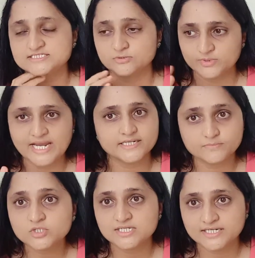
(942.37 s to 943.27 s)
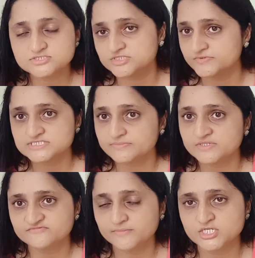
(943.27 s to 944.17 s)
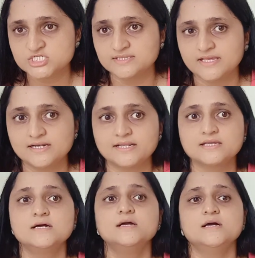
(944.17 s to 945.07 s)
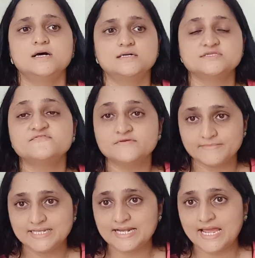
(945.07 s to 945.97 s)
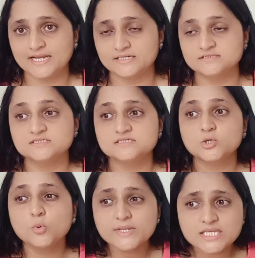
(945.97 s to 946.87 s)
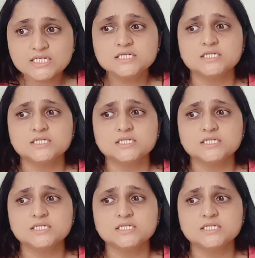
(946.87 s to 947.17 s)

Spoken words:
We had a booklet, so there was some information there, like the female ant, the queen